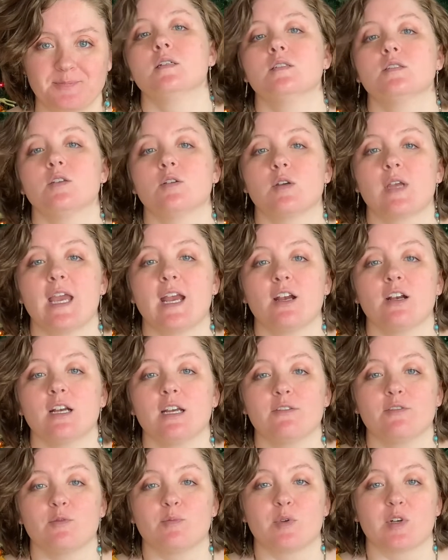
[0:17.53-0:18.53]
So,
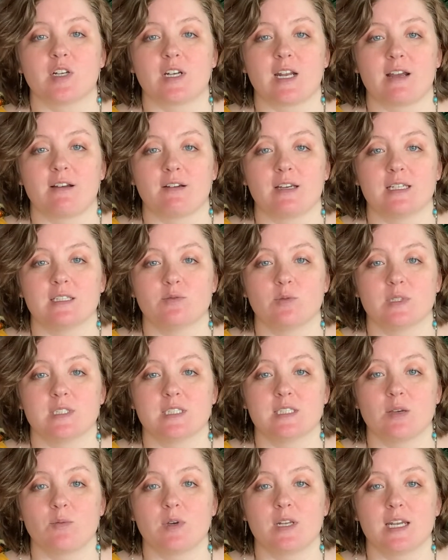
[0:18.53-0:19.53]
caregiver burnout is when
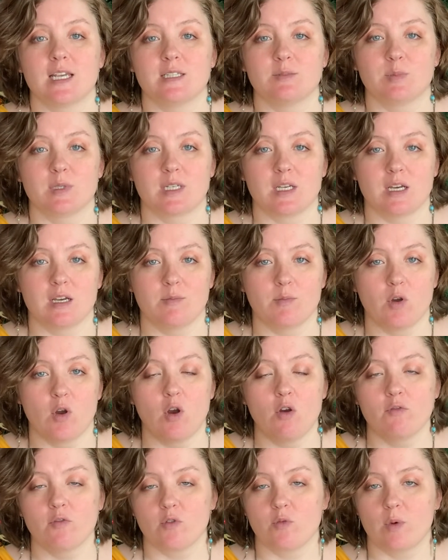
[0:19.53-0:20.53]
someone has become
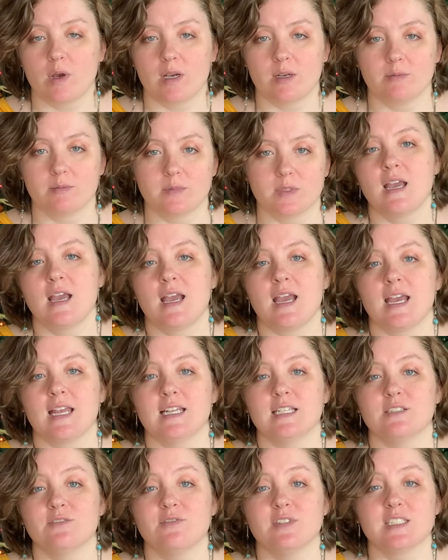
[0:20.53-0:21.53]
overwhelmed and
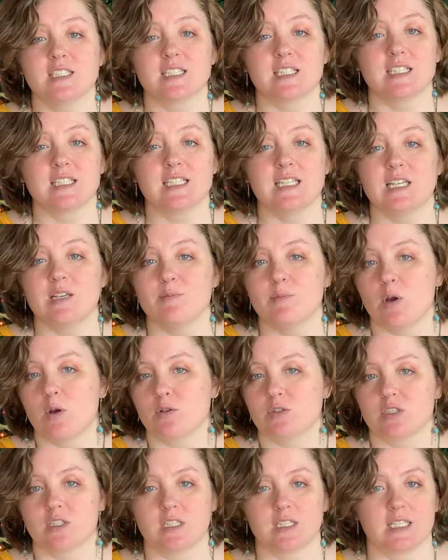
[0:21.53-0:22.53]
is physically,
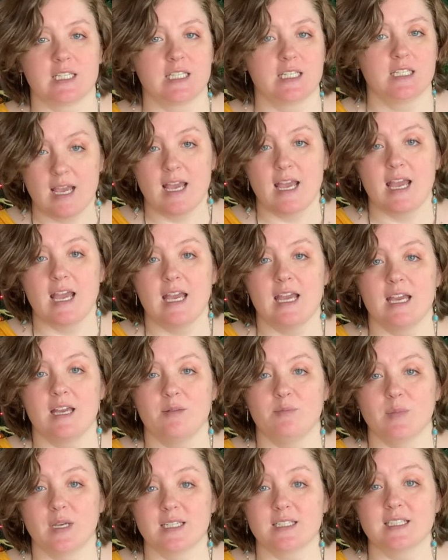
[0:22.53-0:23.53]
emotionally,
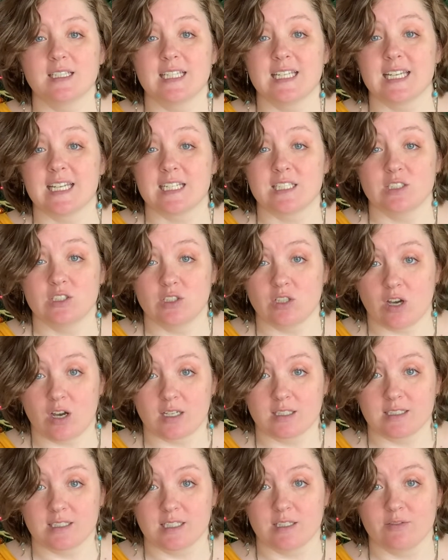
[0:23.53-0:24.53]
and mentally
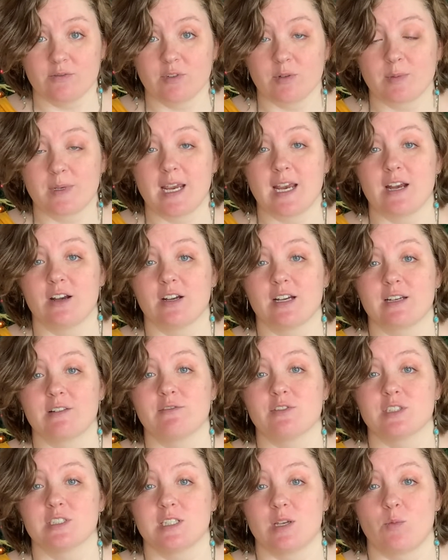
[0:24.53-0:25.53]
exhausted from caring
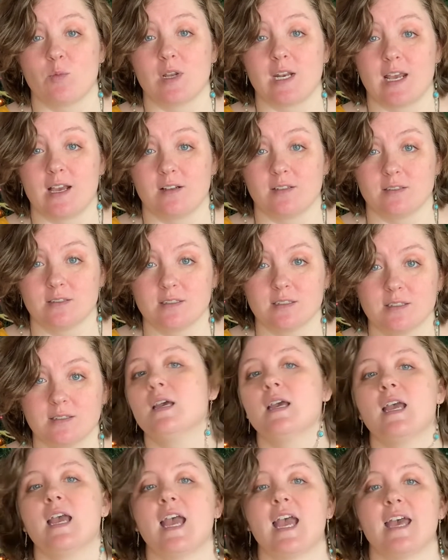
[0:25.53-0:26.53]
for someone else.
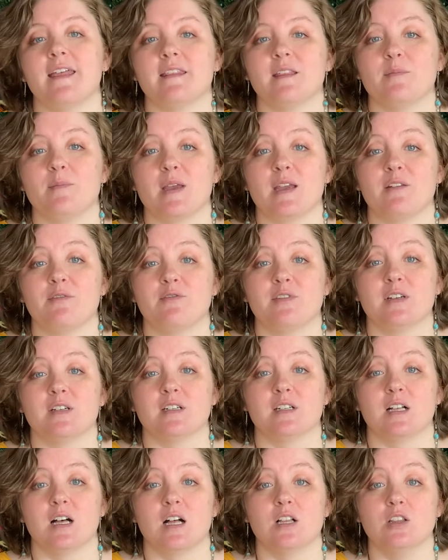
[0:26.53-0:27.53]
And they may
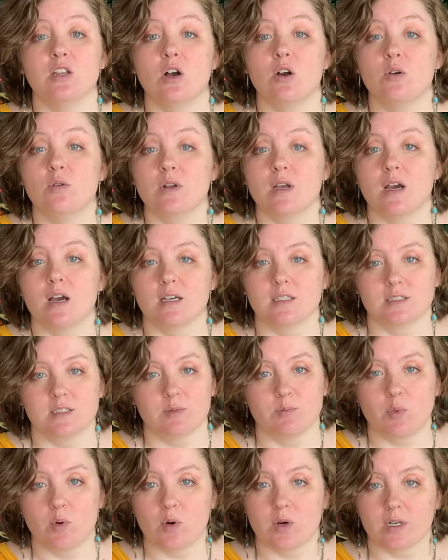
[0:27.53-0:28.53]
feel alone,
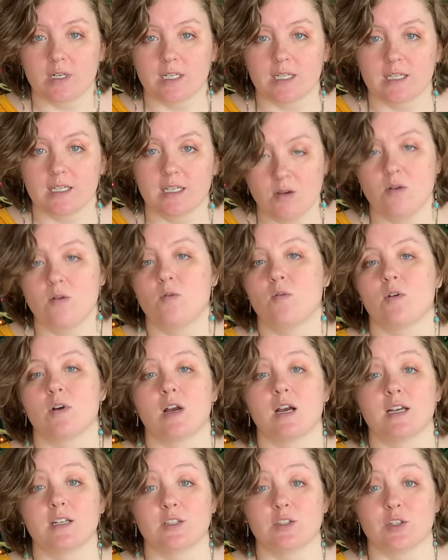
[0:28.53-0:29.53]
unsupported, or
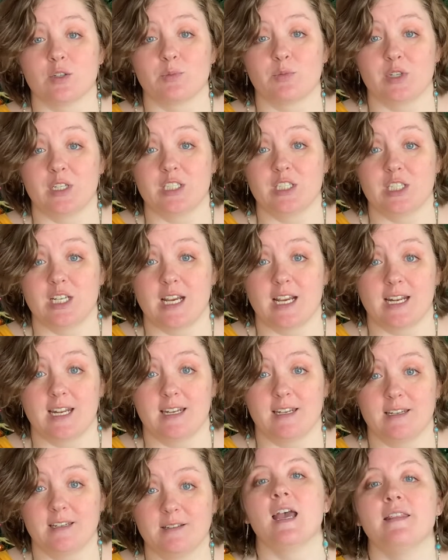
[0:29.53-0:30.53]
underappreciated.
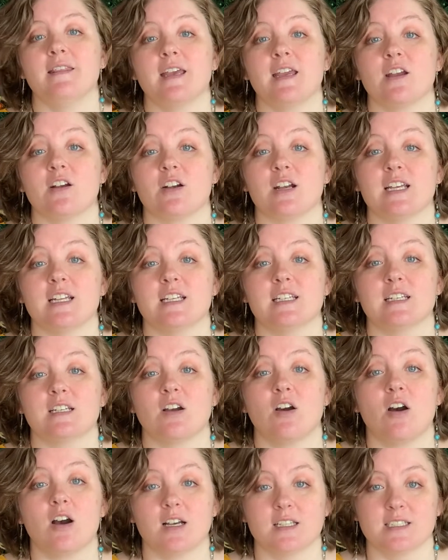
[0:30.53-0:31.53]
And they are in a
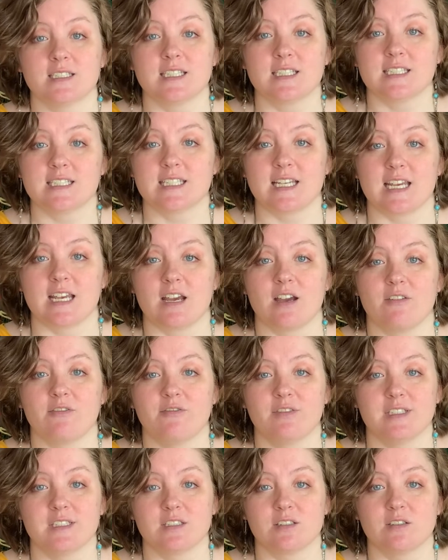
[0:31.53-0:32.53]
constant state of
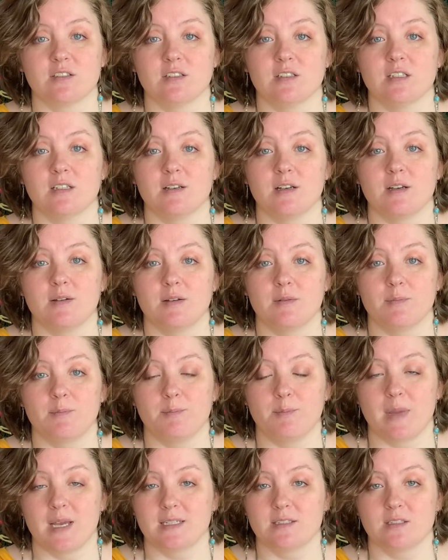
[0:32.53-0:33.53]
physical,
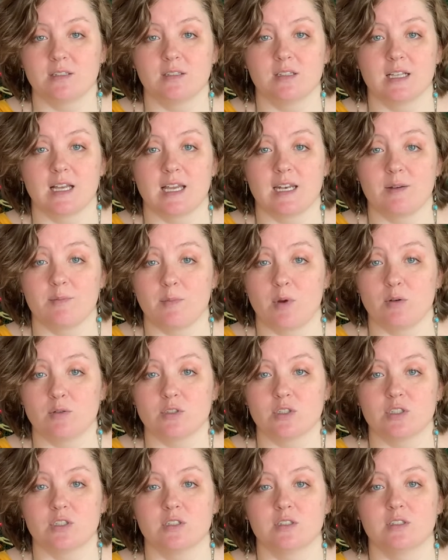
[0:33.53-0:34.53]
mental, and
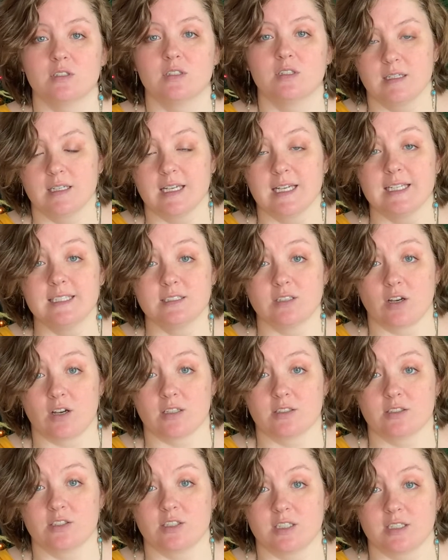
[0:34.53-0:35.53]
emotional
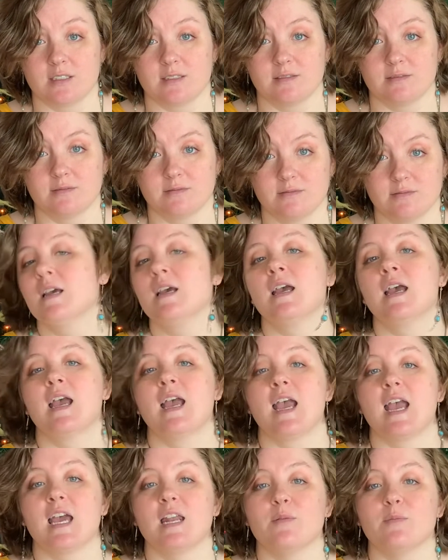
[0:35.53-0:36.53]
exhaustion.
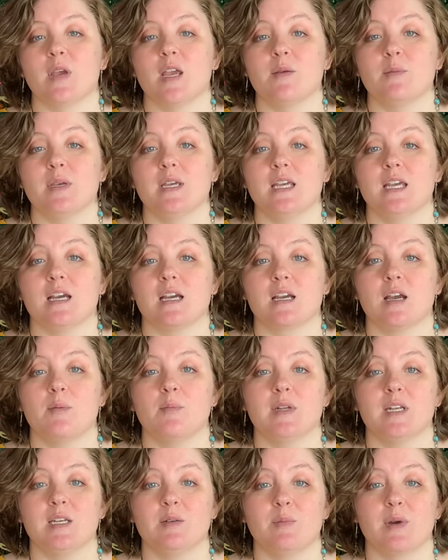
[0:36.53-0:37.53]
And it may be
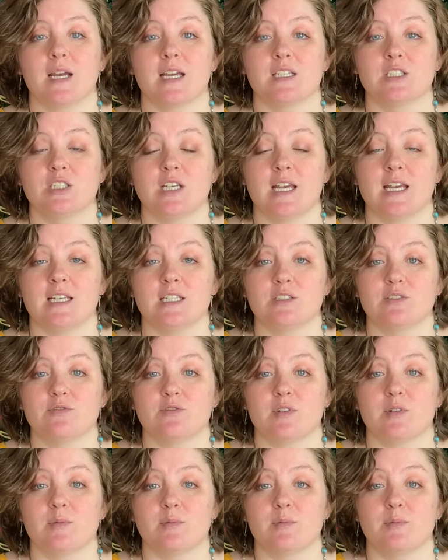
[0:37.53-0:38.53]
accompanied by a change
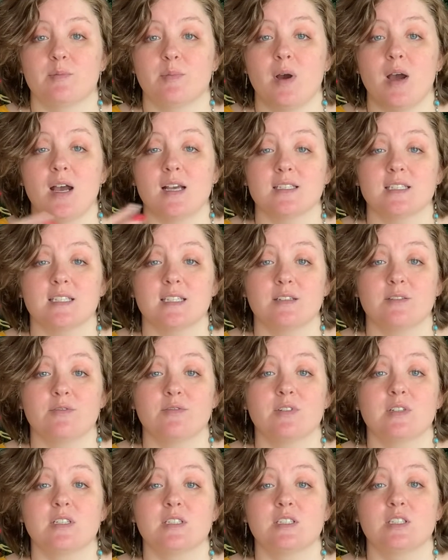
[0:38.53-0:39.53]
from positive
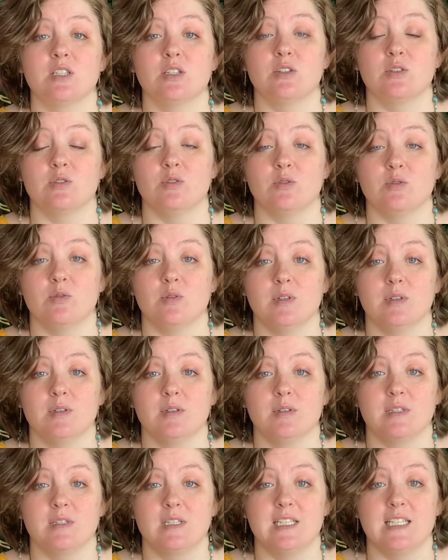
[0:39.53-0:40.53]
to
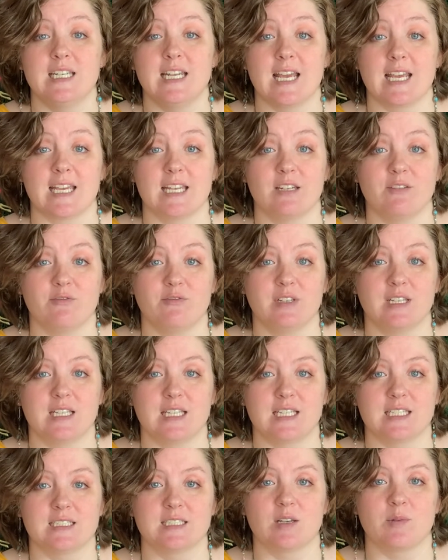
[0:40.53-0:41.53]
negative
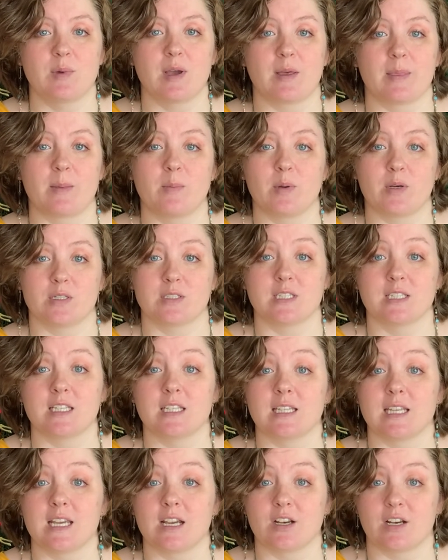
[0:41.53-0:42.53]
feelings about the person that
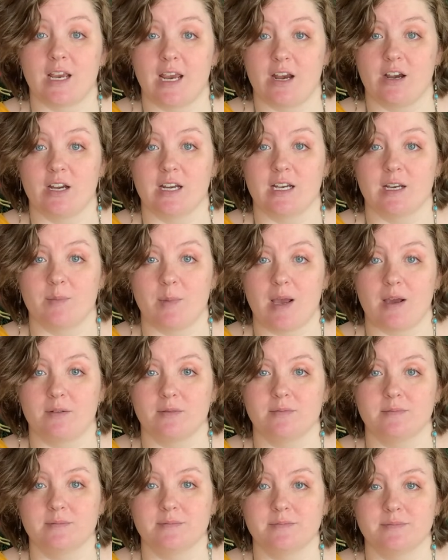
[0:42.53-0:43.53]
they are caring about.
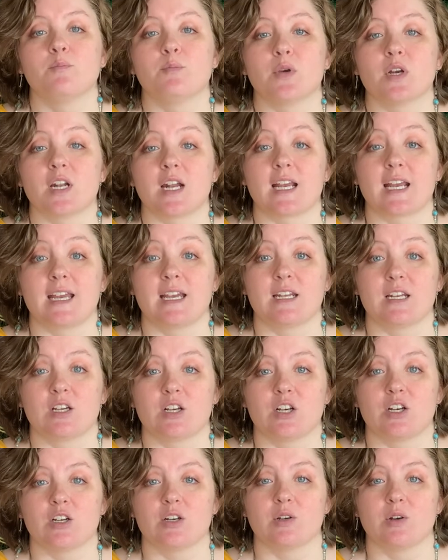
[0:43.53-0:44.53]
Burnout can
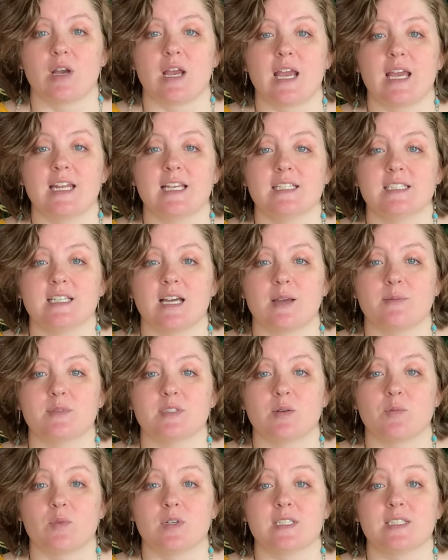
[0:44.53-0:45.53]
occur anytime
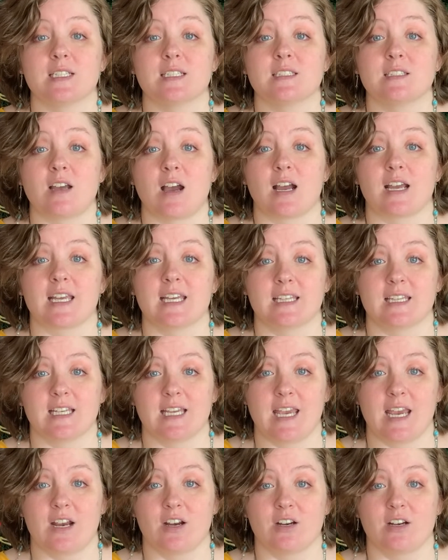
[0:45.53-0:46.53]
someone does not get the
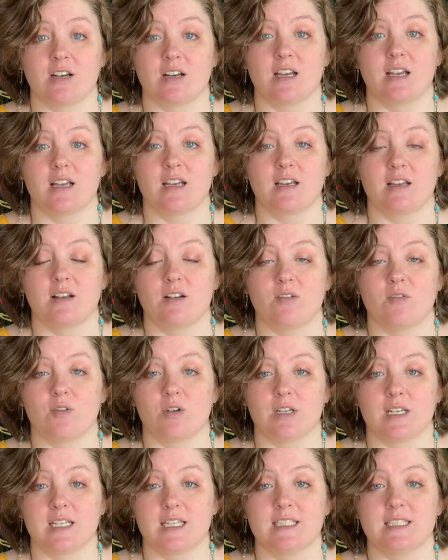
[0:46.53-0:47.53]
care
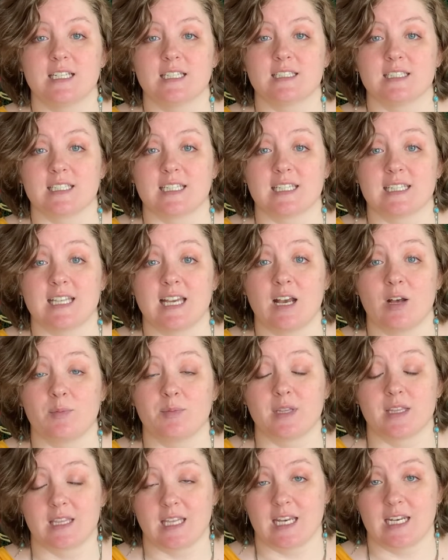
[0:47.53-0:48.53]
or doesn't get the help
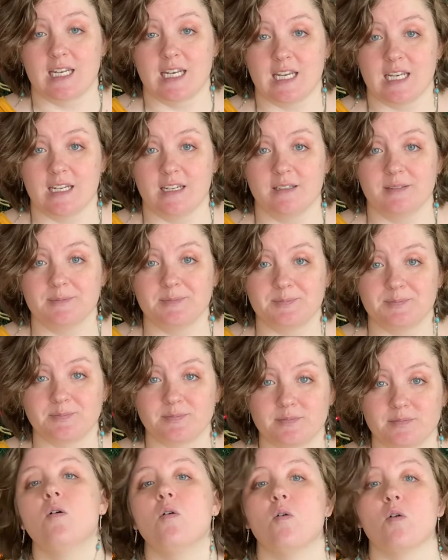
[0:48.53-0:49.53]
that they need,
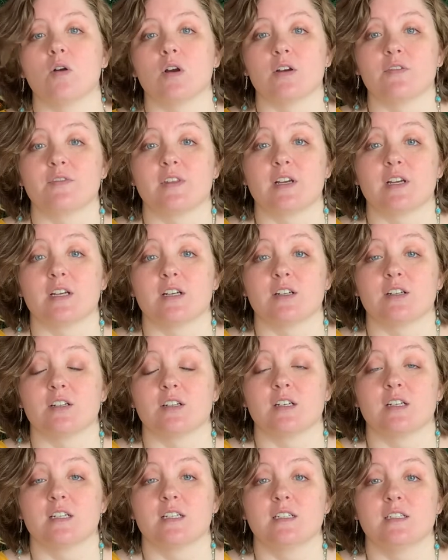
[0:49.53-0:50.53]
or if
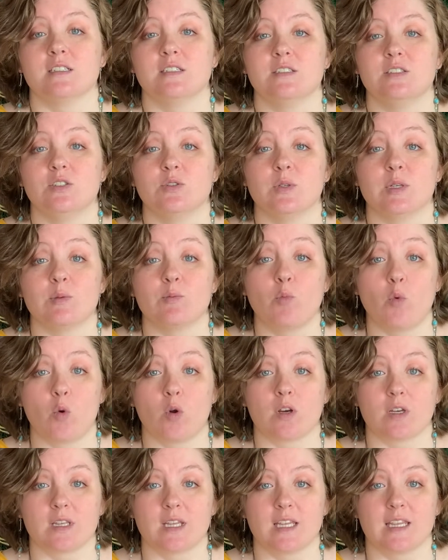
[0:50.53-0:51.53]
they're doing
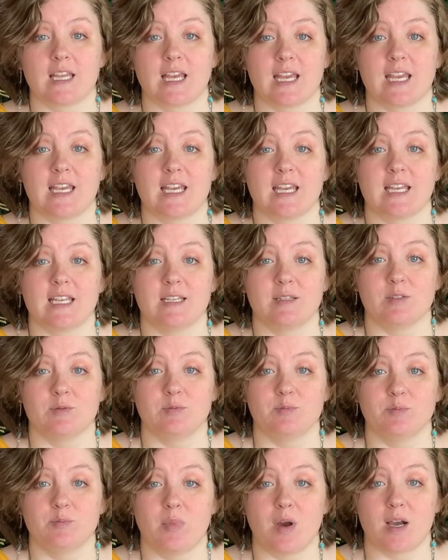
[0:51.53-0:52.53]
more than they can
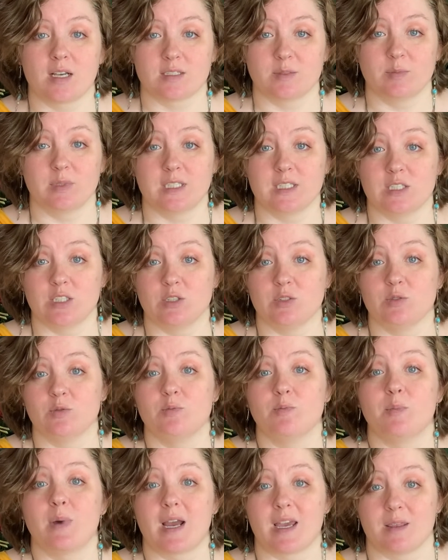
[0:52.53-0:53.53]
possibly do
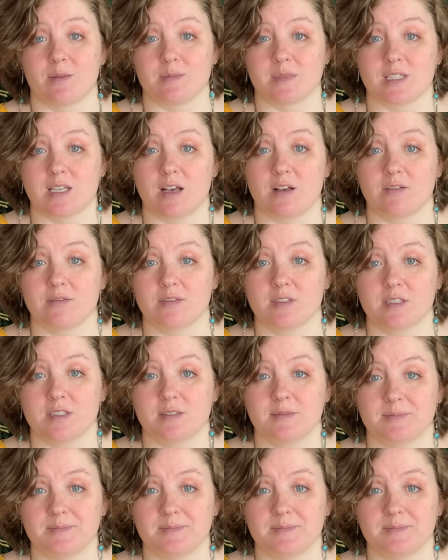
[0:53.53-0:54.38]
by themselves.